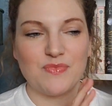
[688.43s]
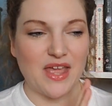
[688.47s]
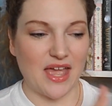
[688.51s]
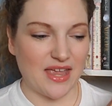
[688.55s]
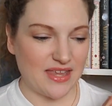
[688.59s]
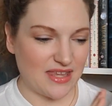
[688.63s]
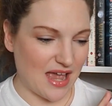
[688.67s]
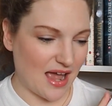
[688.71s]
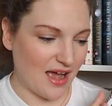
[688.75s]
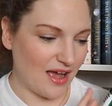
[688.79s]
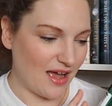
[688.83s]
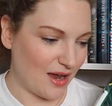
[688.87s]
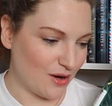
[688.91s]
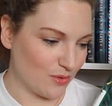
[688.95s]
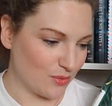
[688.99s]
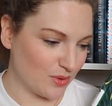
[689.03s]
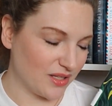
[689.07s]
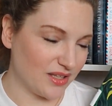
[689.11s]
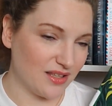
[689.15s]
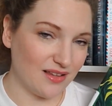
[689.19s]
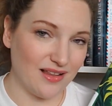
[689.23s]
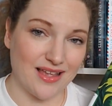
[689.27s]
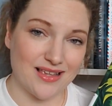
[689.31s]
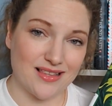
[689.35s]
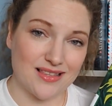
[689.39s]
yeah, I
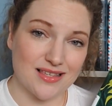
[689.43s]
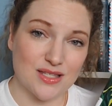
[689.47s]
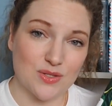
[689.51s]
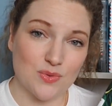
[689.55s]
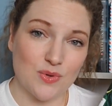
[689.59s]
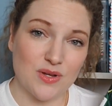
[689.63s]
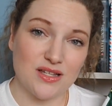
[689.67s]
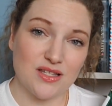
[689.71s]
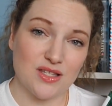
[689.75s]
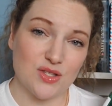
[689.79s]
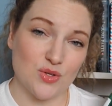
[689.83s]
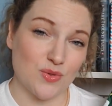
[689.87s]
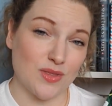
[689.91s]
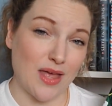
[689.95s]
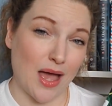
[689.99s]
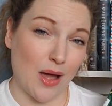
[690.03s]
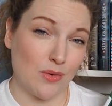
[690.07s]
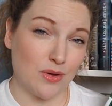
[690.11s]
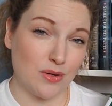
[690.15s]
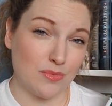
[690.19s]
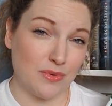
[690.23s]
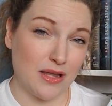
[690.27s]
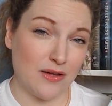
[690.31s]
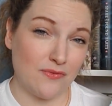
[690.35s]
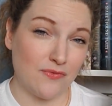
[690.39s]
really like this one. So that
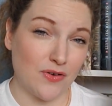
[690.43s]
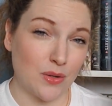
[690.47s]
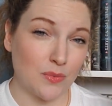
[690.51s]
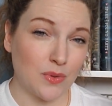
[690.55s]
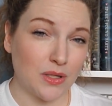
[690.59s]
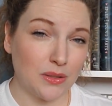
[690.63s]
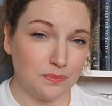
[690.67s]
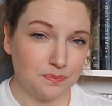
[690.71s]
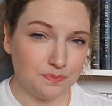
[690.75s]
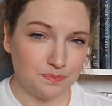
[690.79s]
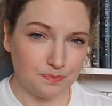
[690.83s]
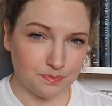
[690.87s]
would be a fun one.